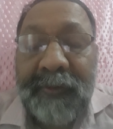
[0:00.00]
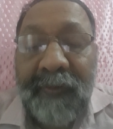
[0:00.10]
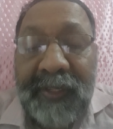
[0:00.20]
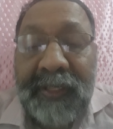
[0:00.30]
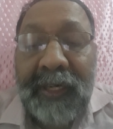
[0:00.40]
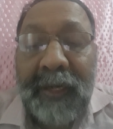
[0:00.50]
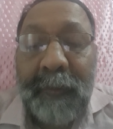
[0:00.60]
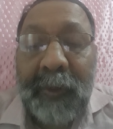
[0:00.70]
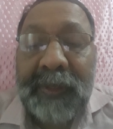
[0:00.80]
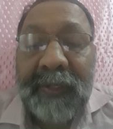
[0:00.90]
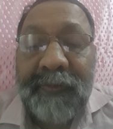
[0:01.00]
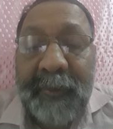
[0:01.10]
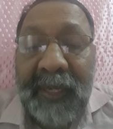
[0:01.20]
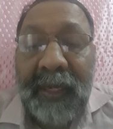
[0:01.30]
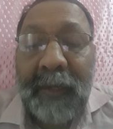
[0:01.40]
of listening, process of
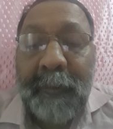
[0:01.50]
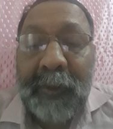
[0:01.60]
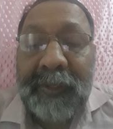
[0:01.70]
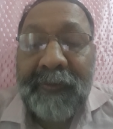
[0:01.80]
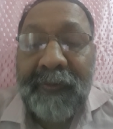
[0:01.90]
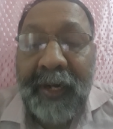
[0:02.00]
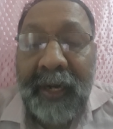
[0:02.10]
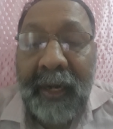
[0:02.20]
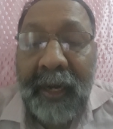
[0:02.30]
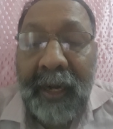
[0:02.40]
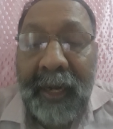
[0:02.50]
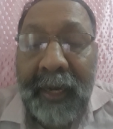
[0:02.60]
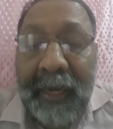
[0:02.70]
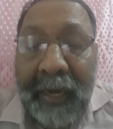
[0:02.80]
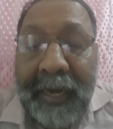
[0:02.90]
speaking, process of
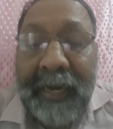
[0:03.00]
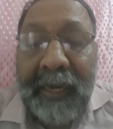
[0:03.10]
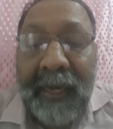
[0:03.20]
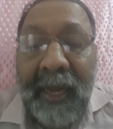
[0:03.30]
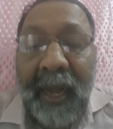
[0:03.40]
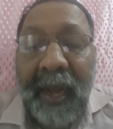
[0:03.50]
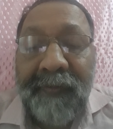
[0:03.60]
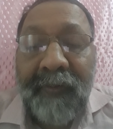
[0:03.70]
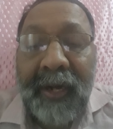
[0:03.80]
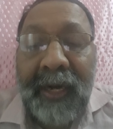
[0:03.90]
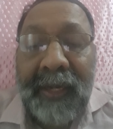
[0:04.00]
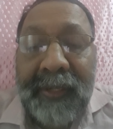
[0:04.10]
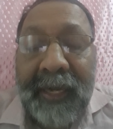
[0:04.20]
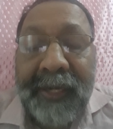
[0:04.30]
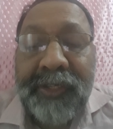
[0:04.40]
reading, and finally
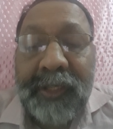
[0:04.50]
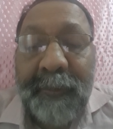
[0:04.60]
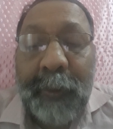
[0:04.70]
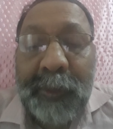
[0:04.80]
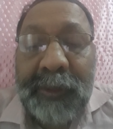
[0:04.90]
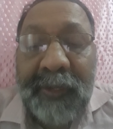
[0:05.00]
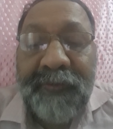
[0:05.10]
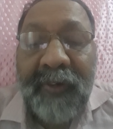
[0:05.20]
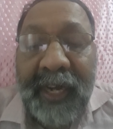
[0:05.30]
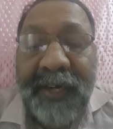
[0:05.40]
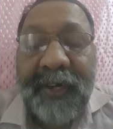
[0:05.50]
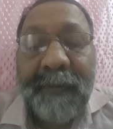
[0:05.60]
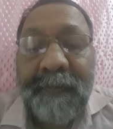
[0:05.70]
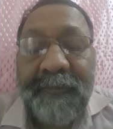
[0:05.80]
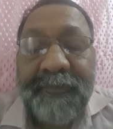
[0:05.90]
they reach the process of writing.
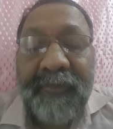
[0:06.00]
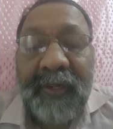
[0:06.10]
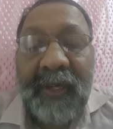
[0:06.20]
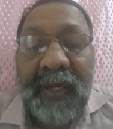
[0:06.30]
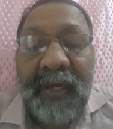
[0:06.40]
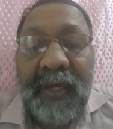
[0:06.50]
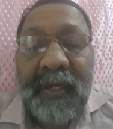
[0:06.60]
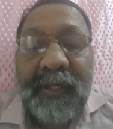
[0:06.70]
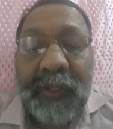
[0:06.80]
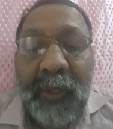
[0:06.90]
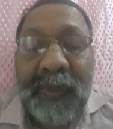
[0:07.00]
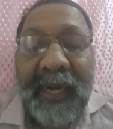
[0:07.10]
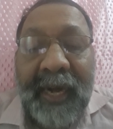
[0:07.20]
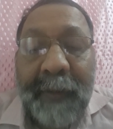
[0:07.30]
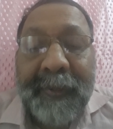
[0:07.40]
So
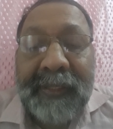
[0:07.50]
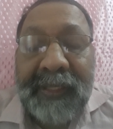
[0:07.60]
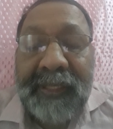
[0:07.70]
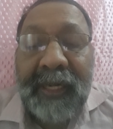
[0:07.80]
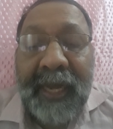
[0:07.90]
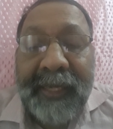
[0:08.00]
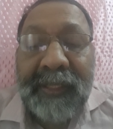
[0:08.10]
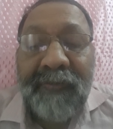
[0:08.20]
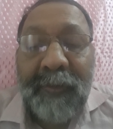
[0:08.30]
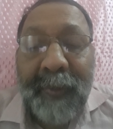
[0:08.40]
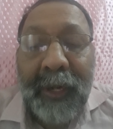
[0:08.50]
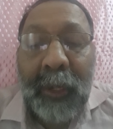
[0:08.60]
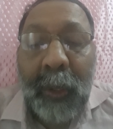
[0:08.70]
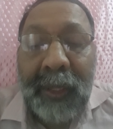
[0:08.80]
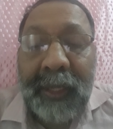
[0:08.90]
that happens in the case of the
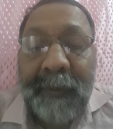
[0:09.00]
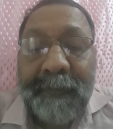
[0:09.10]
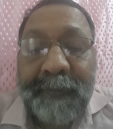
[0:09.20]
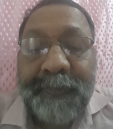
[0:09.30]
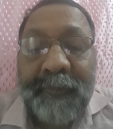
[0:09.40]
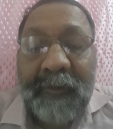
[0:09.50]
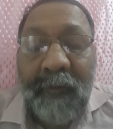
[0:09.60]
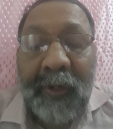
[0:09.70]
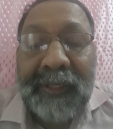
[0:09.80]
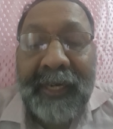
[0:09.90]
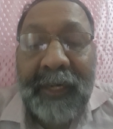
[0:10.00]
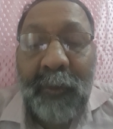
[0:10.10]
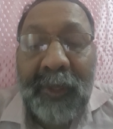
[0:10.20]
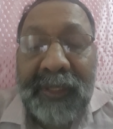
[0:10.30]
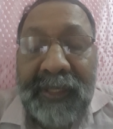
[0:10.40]
minority. For that,
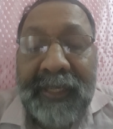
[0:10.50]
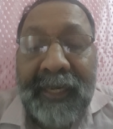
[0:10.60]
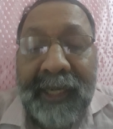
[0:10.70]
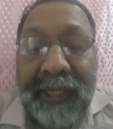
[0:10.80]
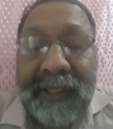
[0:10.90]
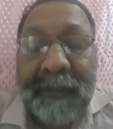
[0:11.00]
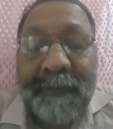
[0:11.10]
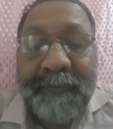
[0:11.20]
what is needed is